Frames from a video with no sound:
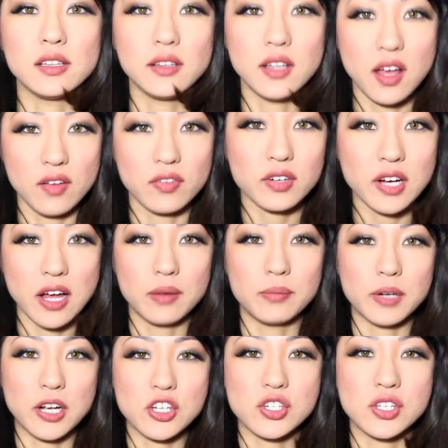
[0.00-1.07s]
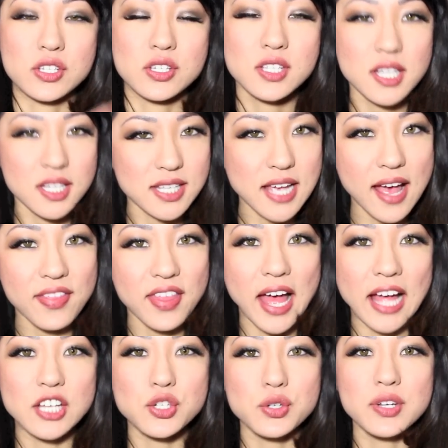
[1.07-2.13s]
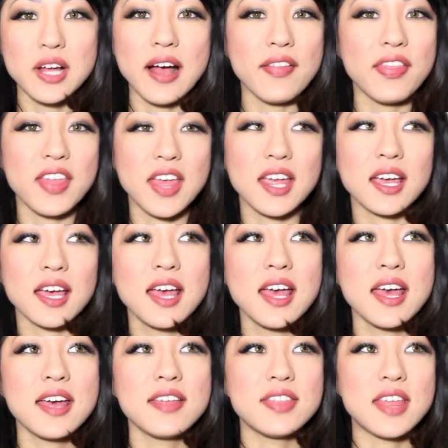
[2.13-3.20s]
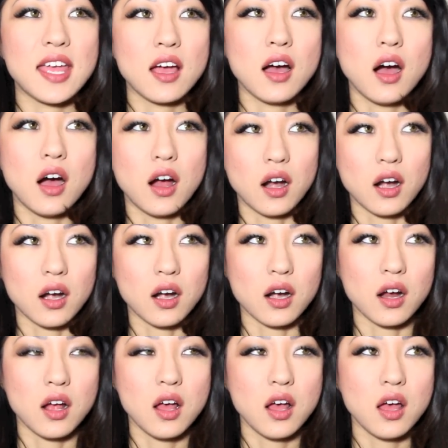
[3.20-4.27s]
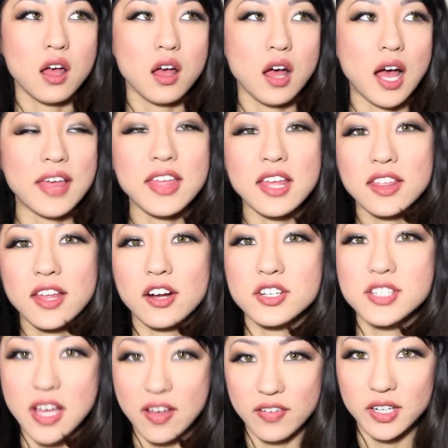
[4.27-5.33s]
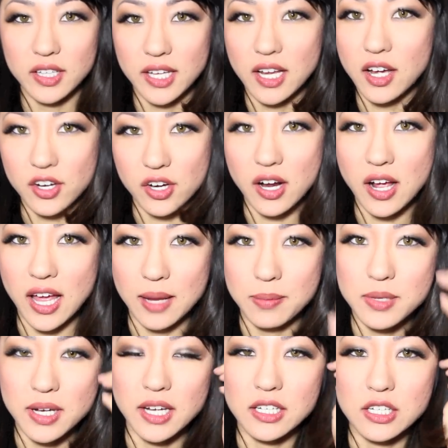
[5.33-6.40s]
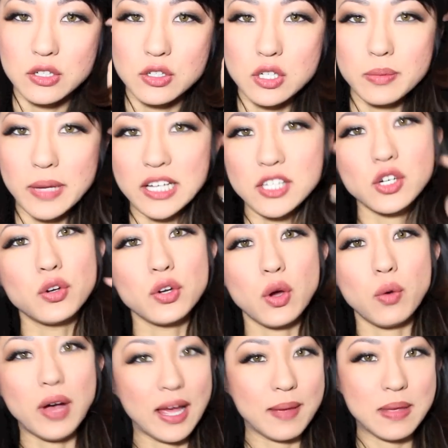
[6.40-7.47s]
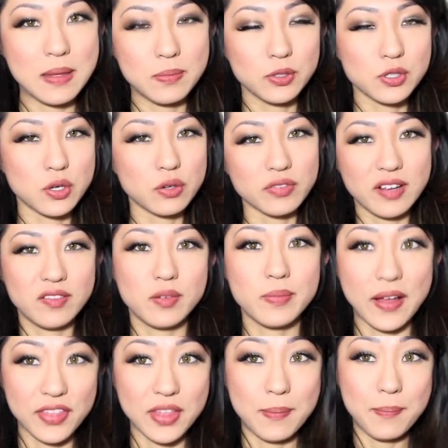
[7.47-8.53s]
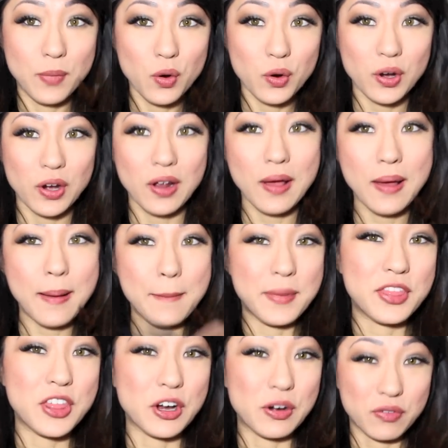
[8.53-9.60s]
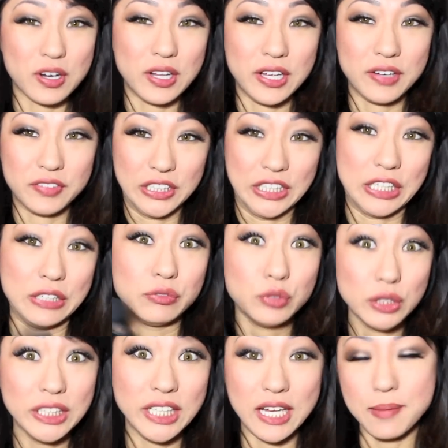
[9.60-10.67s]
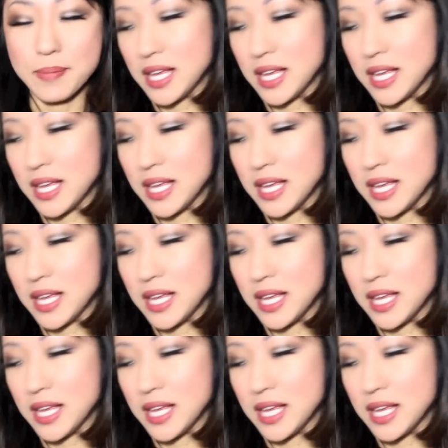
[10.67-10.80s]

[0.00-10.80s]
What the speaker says: Love Crown Brushes to death. I do not think they are, I think they are definitely underhyped on YouTube. I don't know why people don't rave about them more, but they're really, really, really